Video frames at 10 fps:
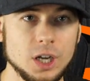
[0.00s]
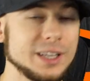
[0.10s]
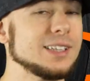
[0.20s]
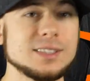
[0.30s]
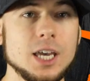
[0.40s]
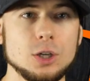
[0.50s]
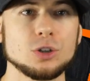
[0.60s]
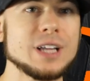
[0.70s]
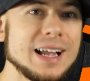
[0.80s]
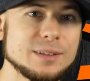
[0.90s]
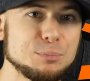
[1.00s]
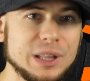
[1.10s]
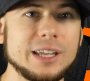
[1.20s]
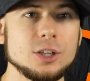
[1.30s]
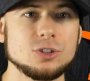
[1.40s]
let's say you're not
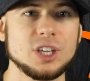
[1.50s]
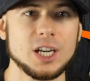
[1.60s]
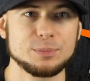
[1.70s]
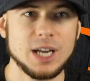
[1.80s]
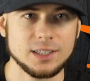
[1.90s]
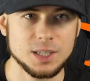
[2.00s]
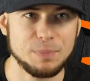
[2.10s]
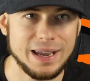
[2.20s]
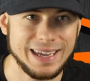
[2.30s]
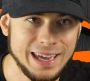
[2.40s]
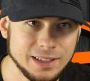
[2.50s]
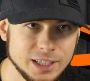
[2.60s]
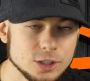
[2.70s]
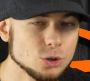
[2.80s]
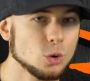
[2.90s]
planning to get abducted by
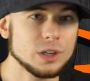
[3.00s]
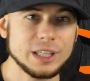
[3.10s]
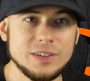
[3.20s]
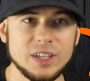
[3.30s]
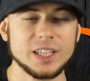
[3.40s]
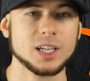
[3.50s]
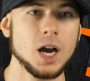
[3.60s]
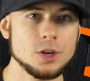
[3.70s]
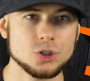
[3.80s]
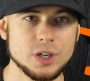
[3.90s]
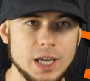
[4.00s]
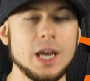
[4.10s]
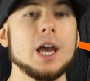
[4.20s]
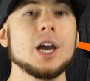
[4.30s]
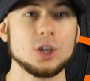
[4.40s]
aliens or leaving the country,
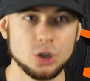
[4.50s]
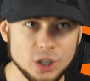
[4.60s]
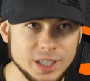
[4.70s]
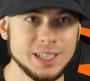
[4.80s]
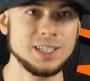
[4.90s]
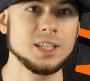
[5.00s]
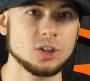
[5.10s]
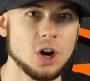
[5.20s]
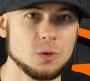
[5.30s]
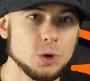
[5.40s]
you're going to need a car.